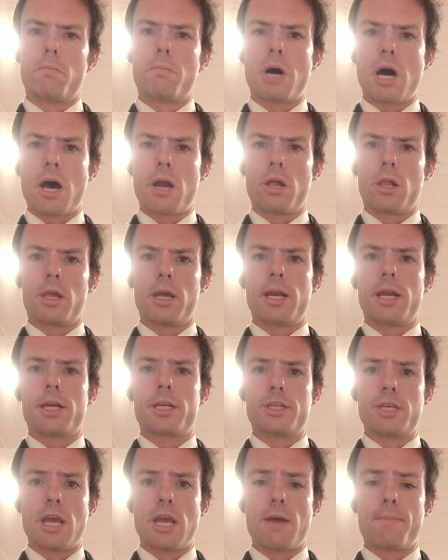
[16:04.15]
model and
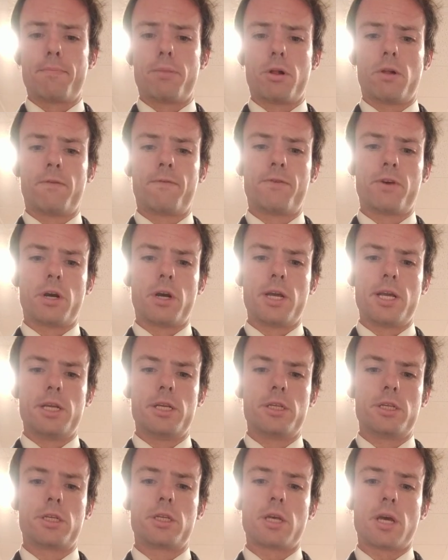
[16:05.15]
example for
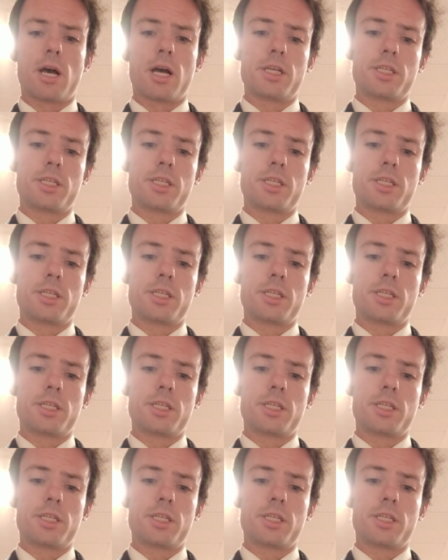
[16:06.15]
his